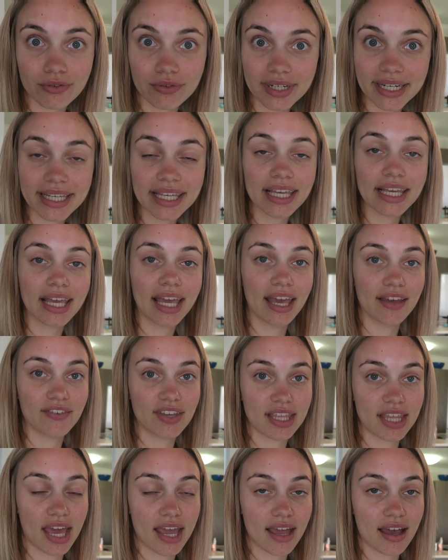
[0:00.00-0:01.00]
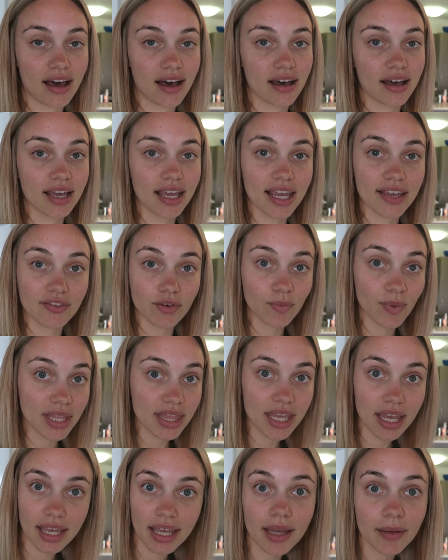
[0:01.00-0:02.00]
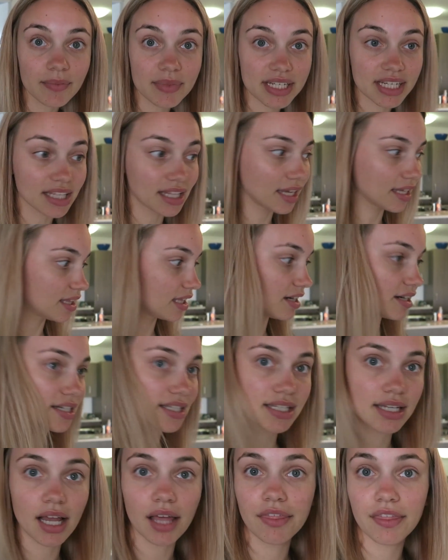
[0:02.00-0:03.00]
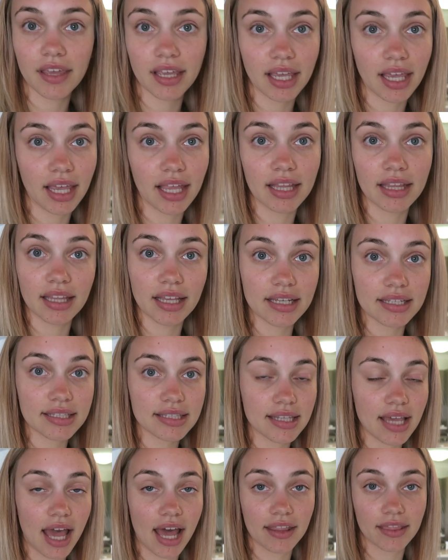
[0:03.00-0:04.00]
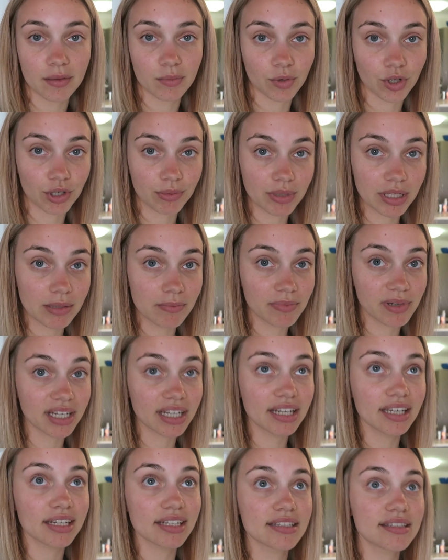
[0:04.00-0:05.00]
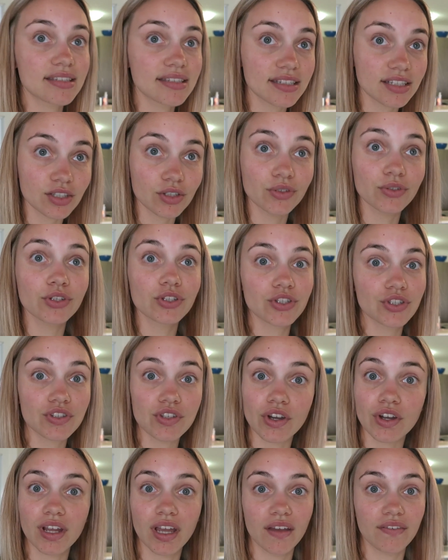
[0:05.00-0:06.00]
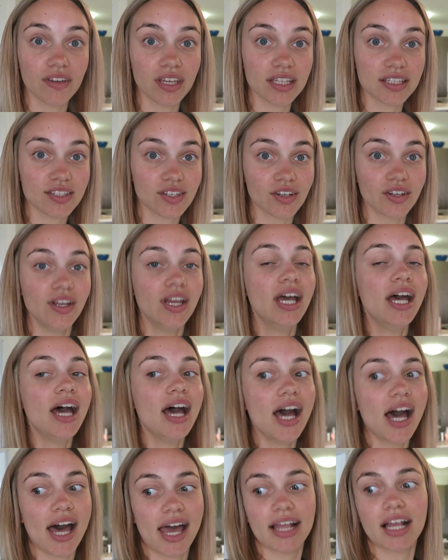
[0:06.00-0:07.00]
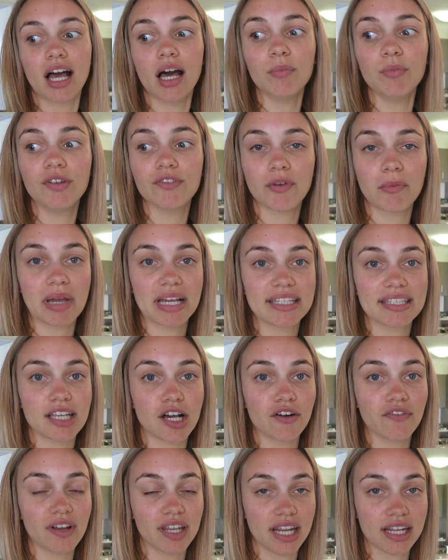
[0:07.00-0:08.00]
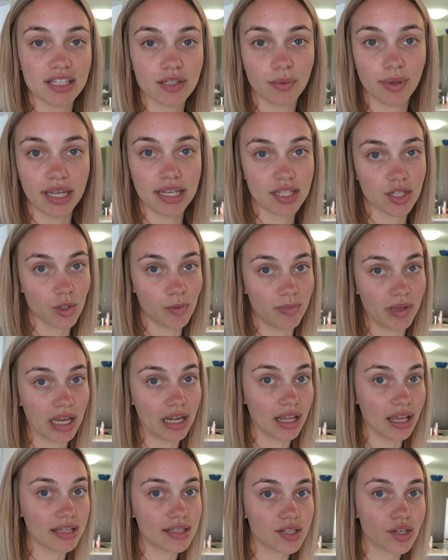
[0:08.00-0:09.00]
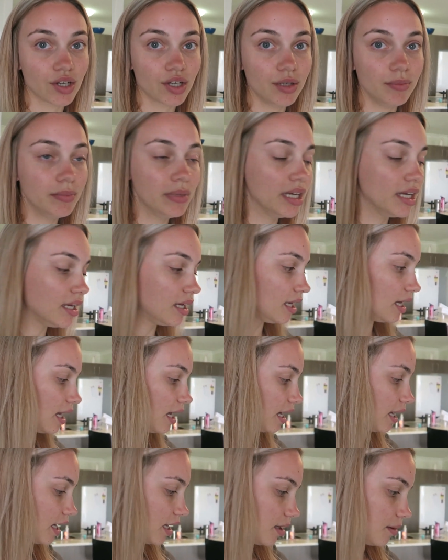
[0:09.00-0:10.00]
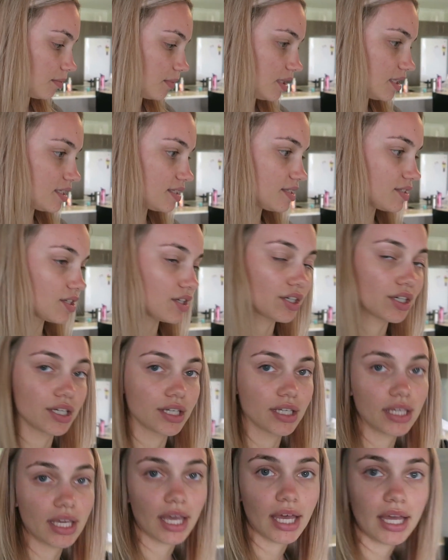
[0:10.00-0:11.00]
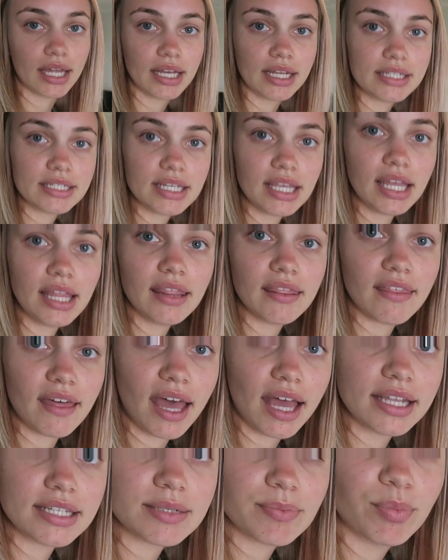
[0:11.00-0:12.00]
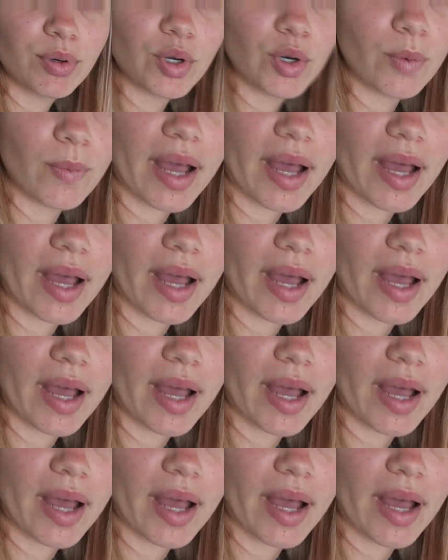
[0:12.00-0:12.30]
freaking heavy they are, even when they're empty. Like, there is nothing in this at the moment, but it is still so heavy. So I can't move it myself. I need to wait until Ben gets home. So yeah, I need to get that put